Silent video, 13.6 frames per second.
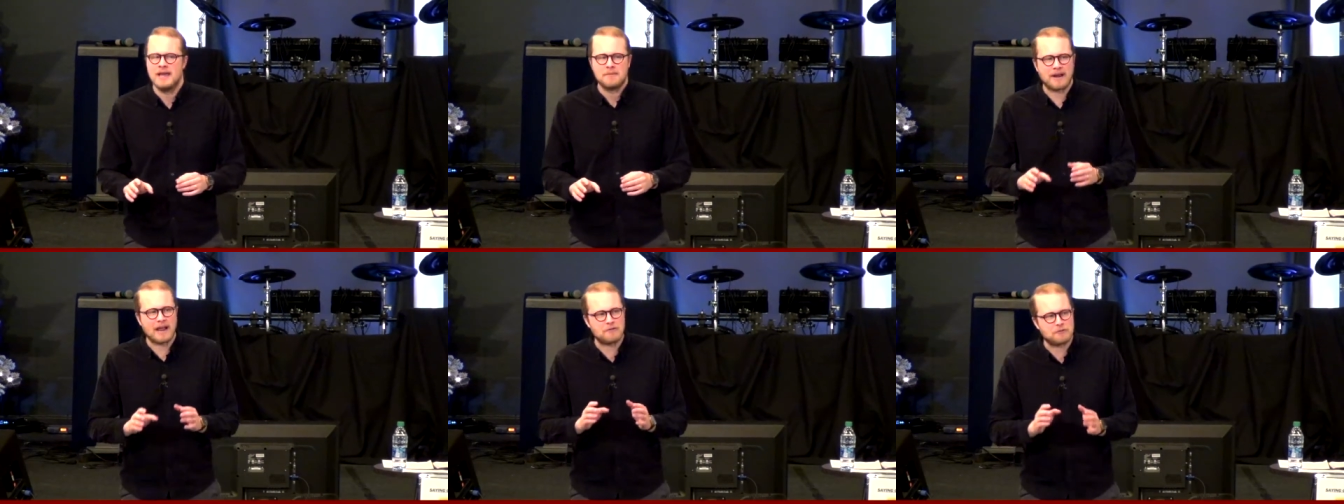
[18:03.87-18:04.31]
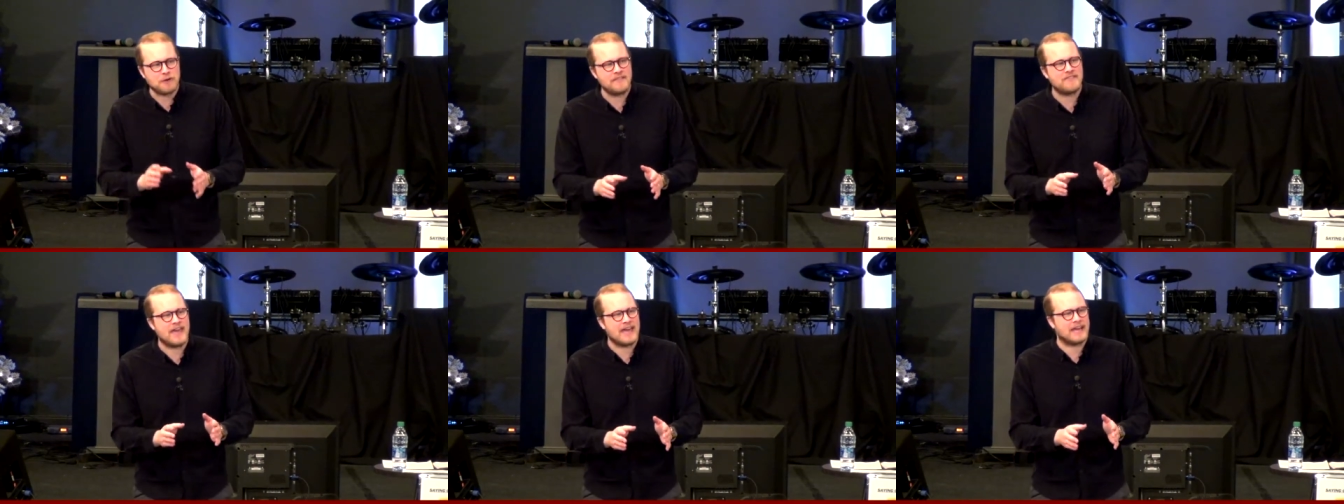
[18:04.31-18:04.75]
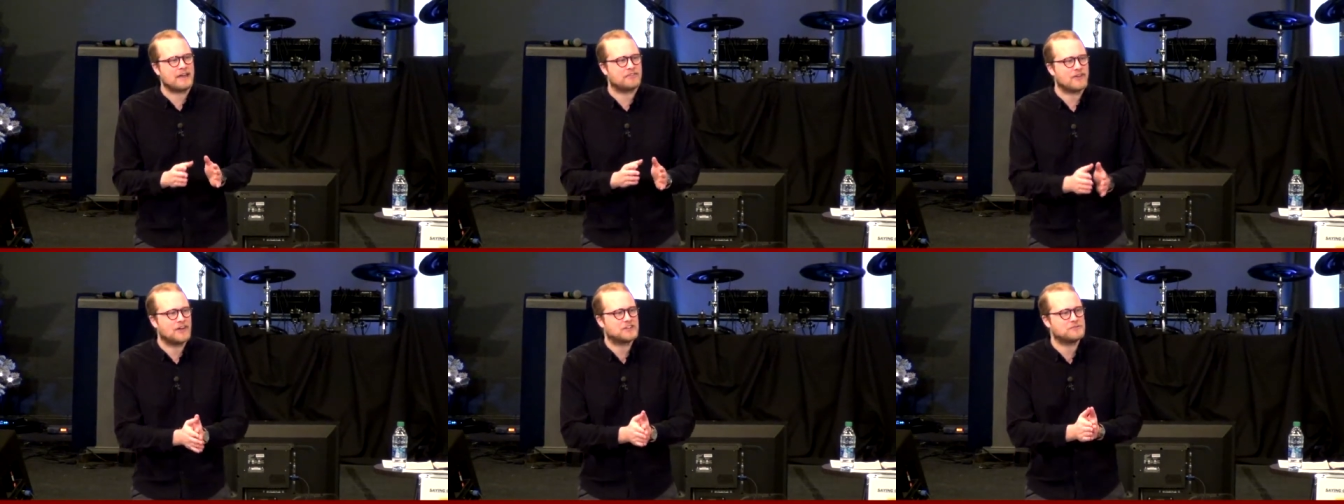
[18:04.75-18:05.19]
But I read that and I
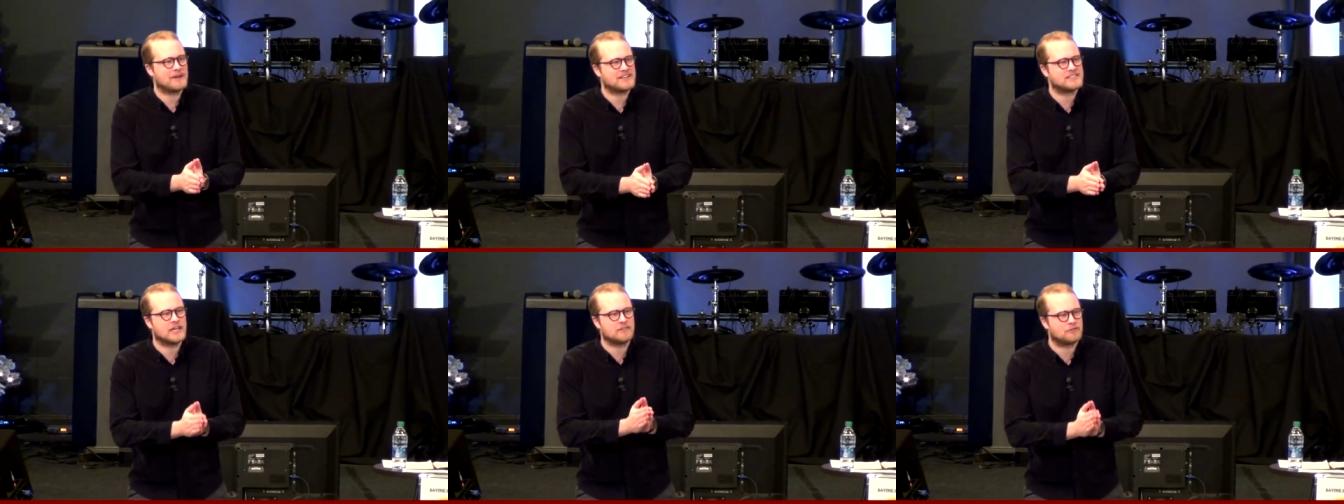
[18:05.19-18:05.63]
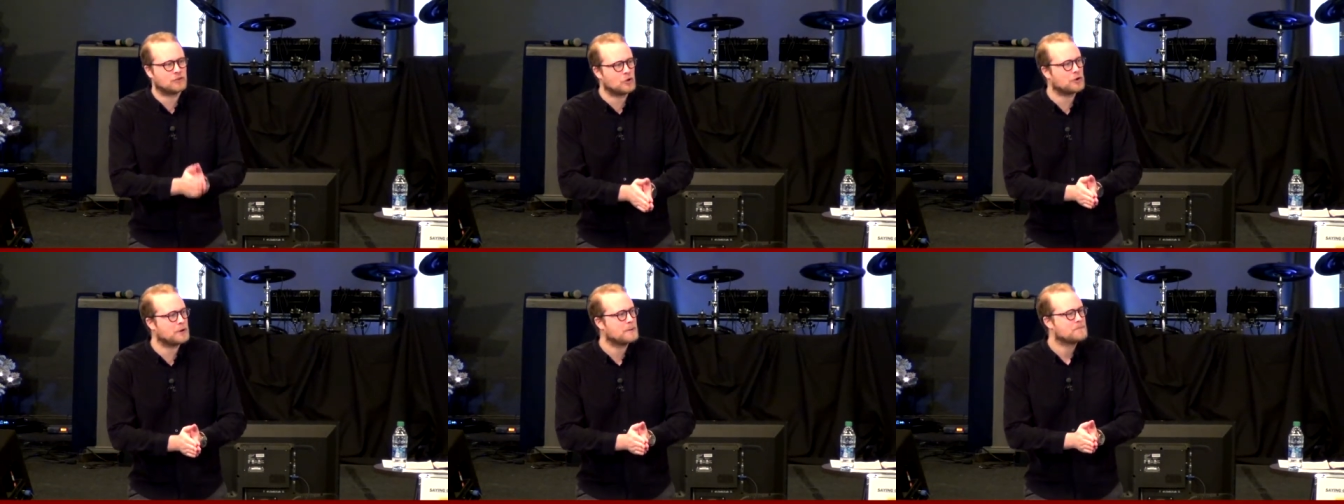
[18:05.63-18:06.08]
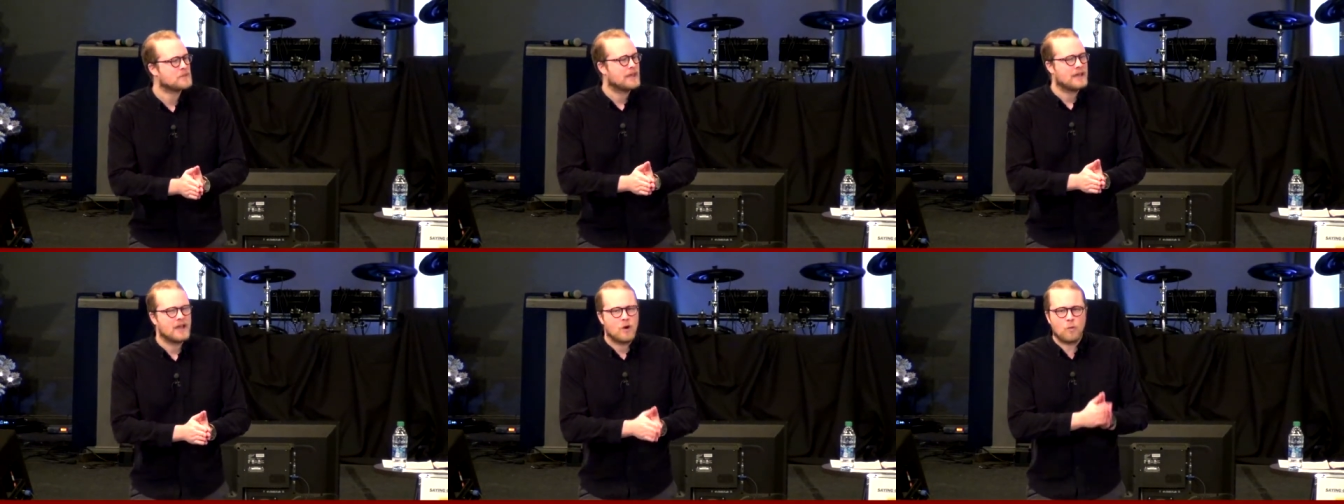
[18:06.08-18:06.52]
thought to myself, Lord,
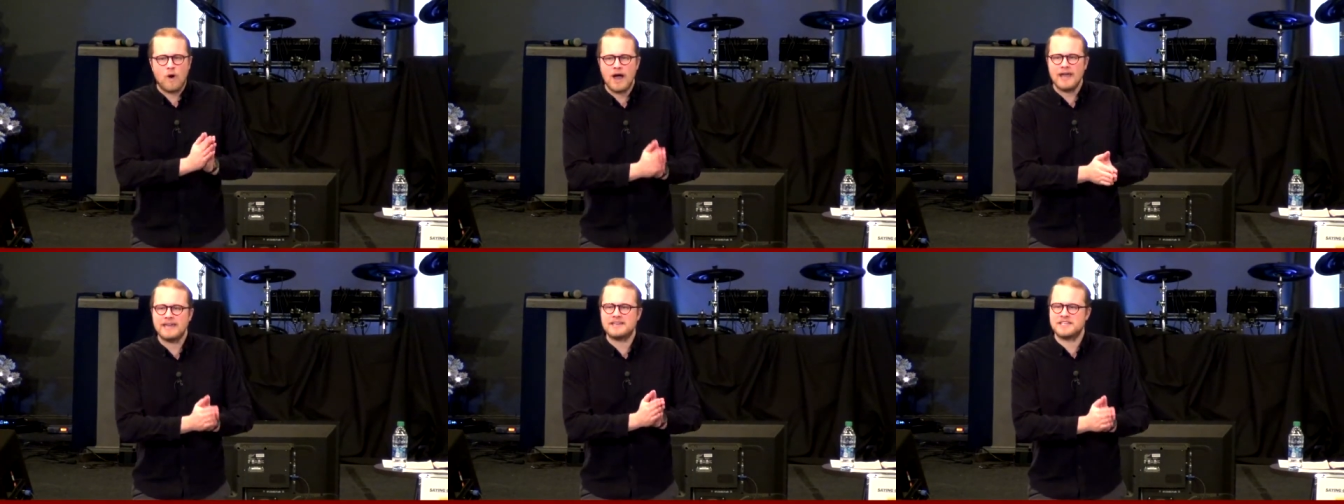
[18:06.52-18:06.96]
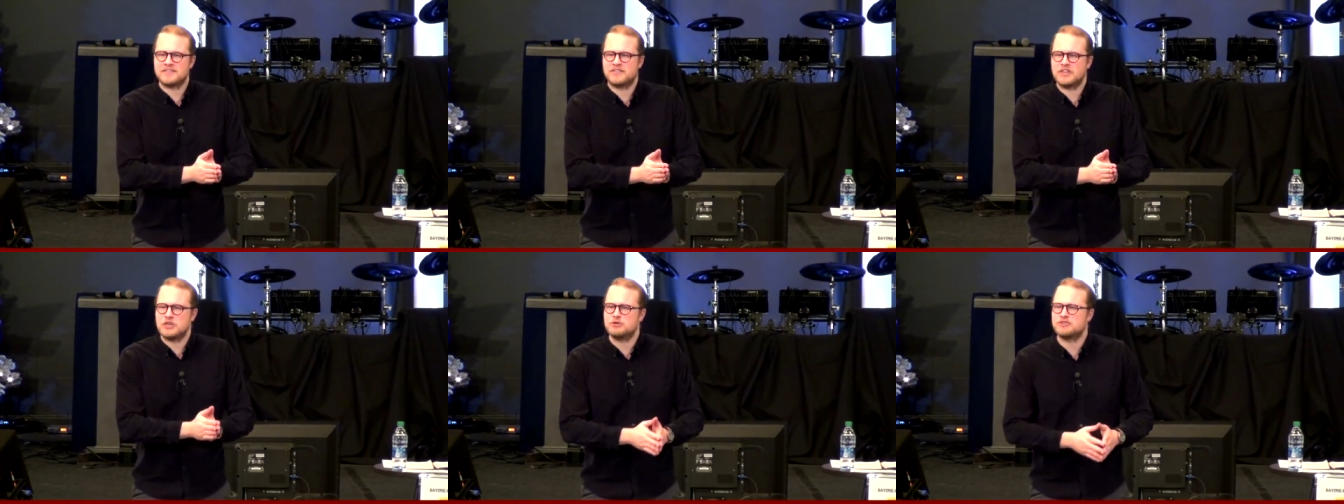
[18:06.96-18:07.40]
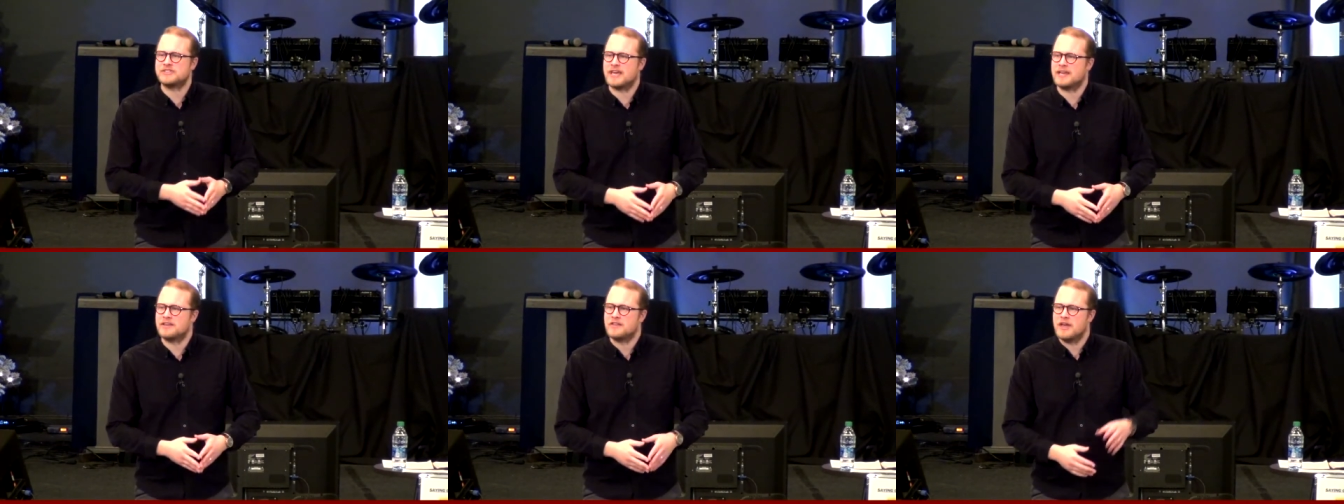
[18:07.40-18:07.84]
why is it that you
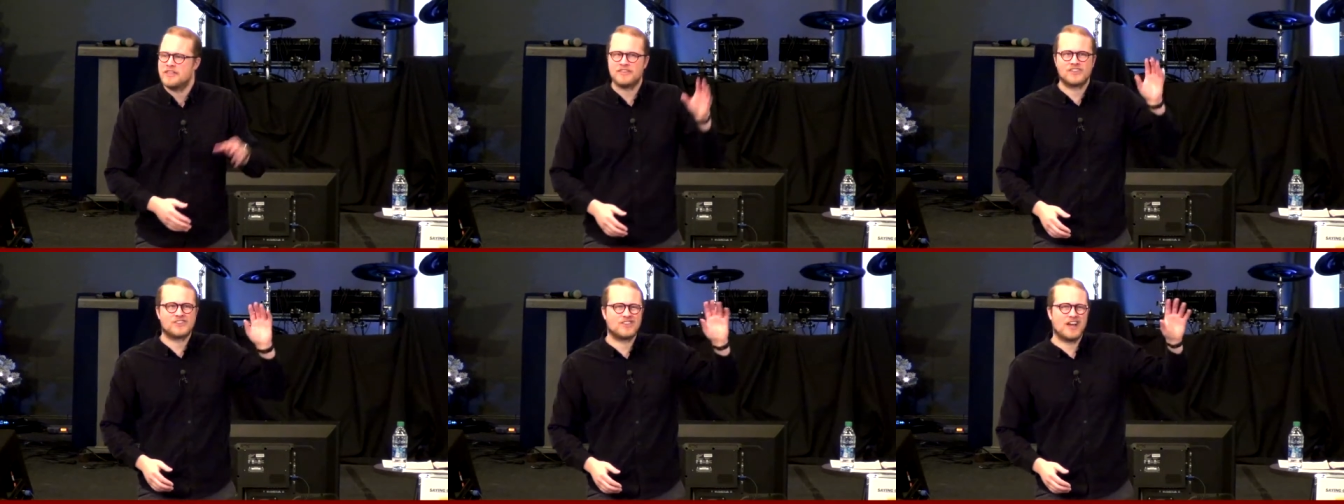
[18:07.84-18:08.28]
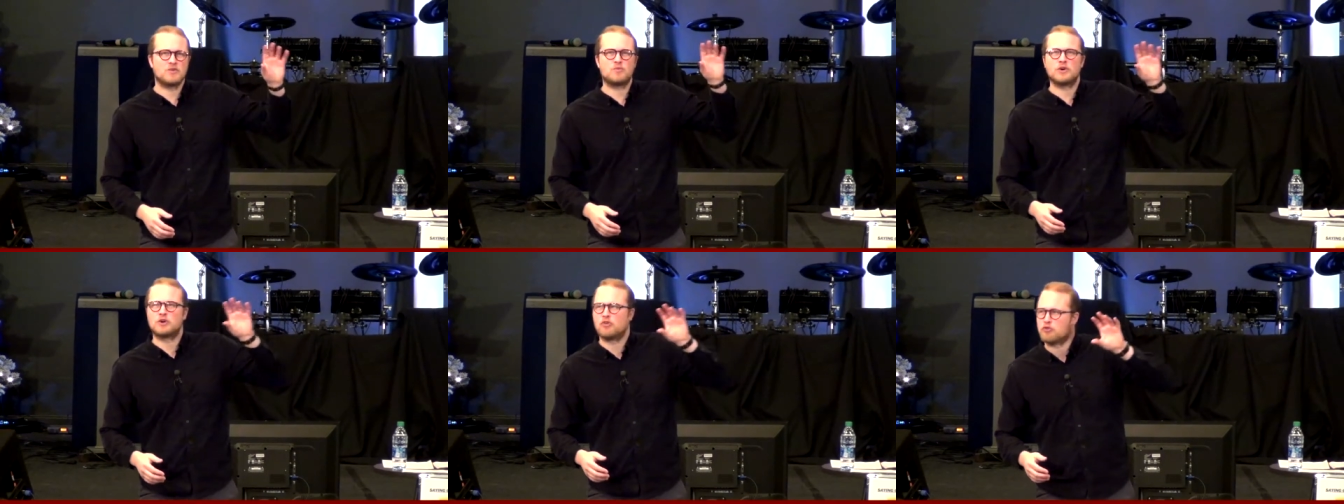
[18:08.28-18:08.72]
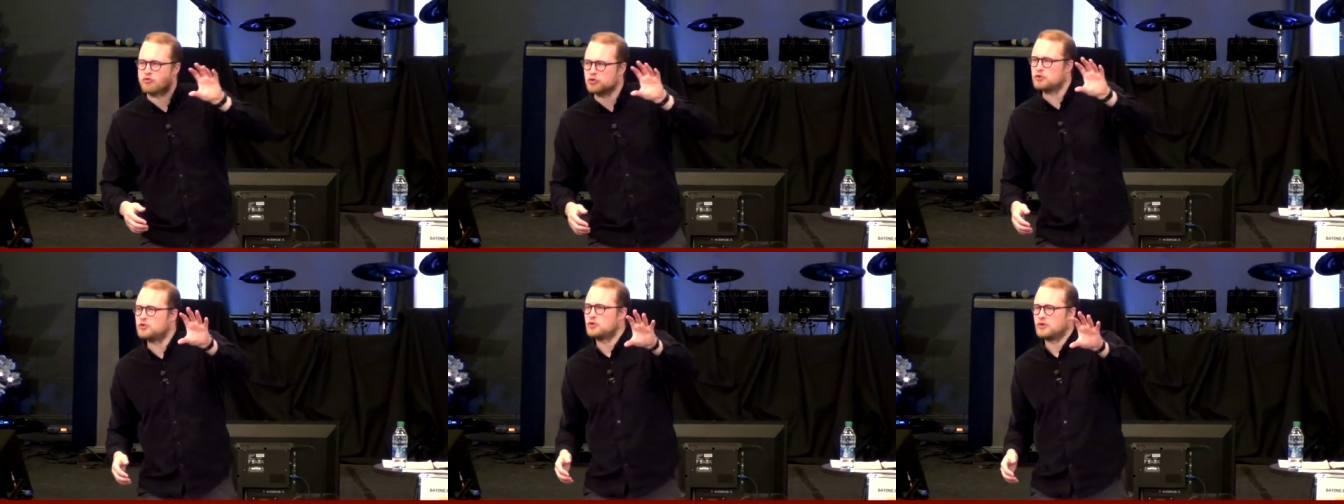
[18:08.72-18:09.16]
said the sun will
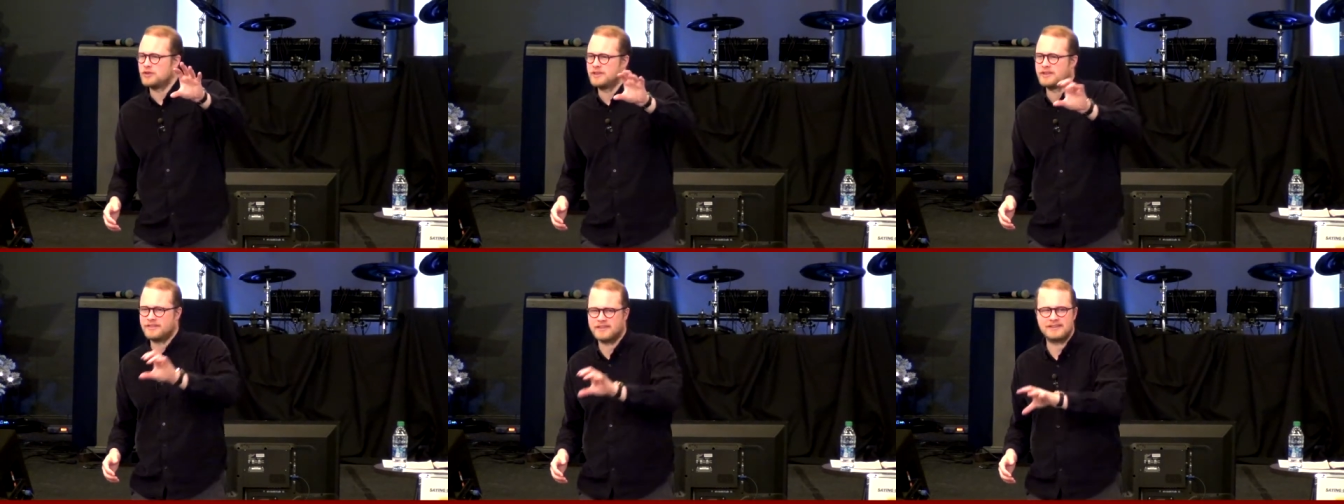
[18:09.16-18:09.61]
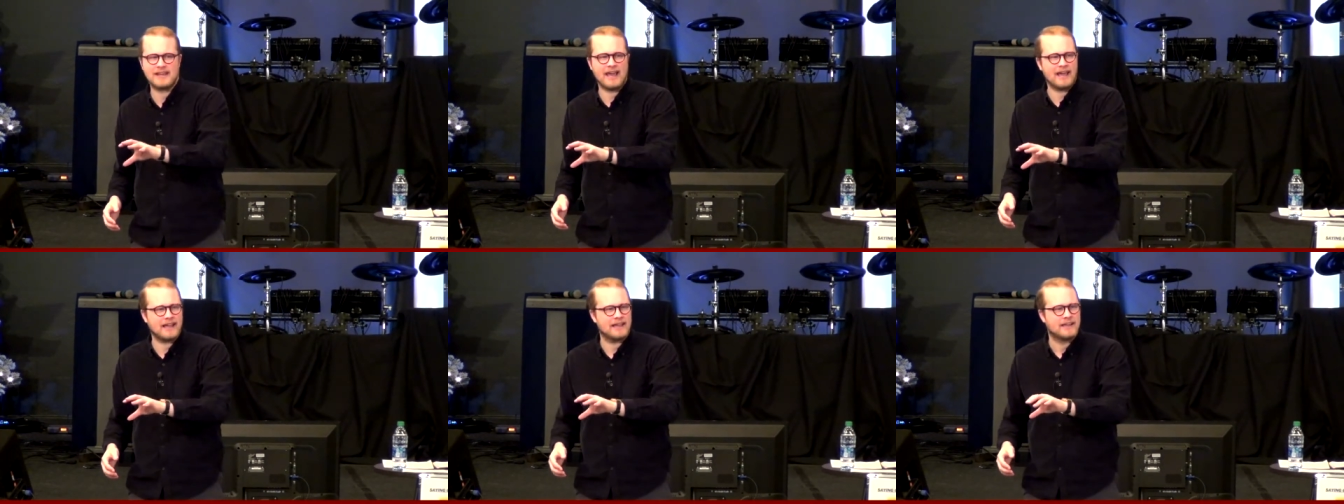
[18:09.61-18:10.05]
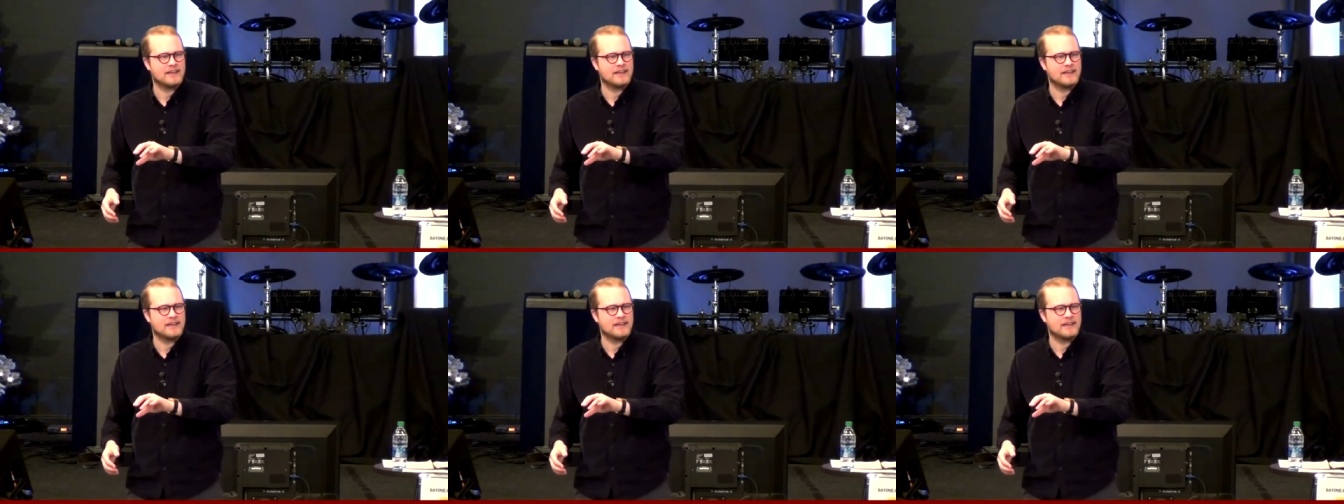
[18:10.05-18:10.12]
rule the day?